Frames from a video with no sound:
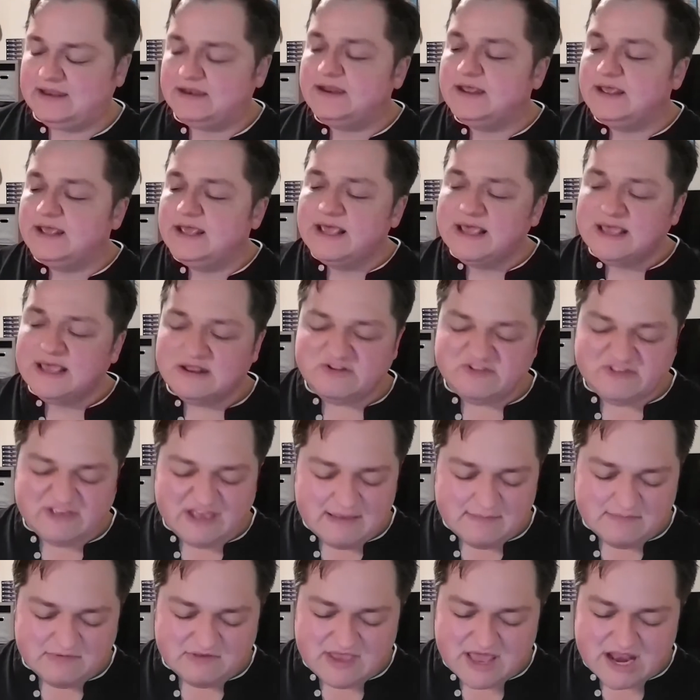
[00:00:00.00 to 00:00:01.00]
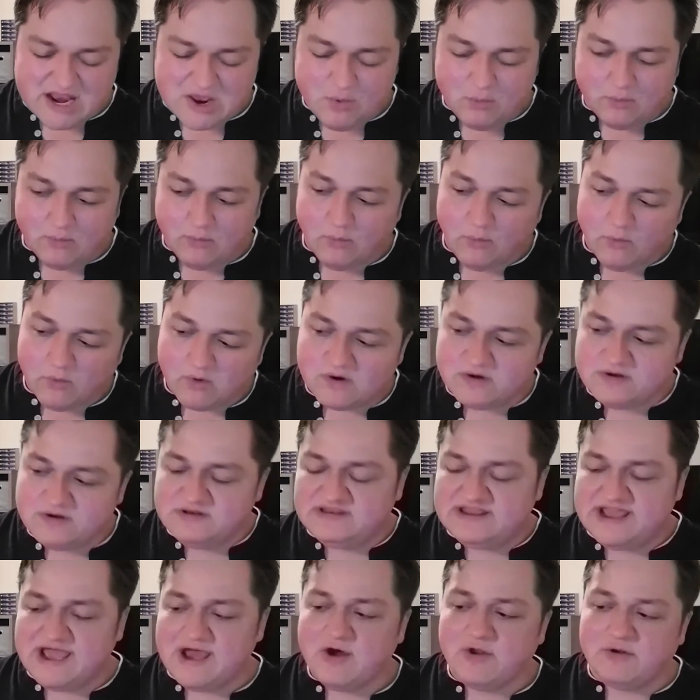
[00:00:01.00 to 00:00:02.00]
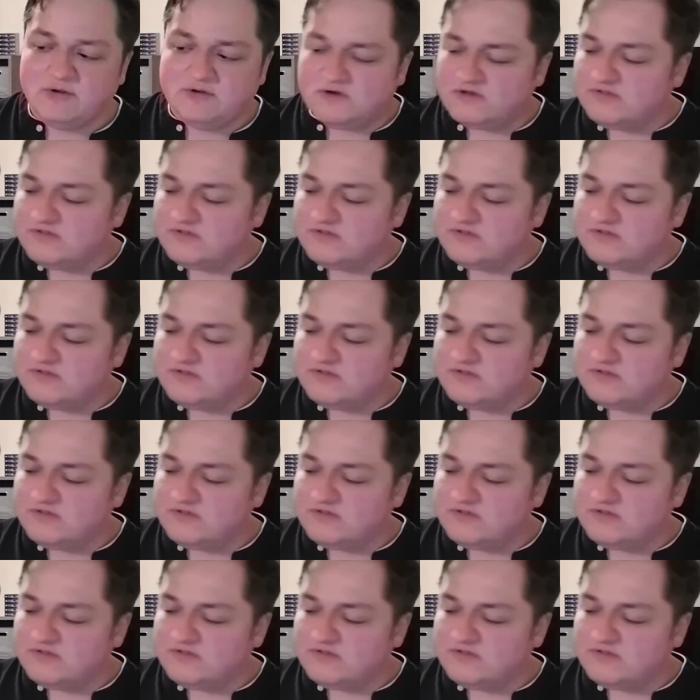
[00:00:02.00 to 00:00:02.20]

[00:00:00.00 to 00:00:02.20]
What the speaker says: and he just keeps getting worn down.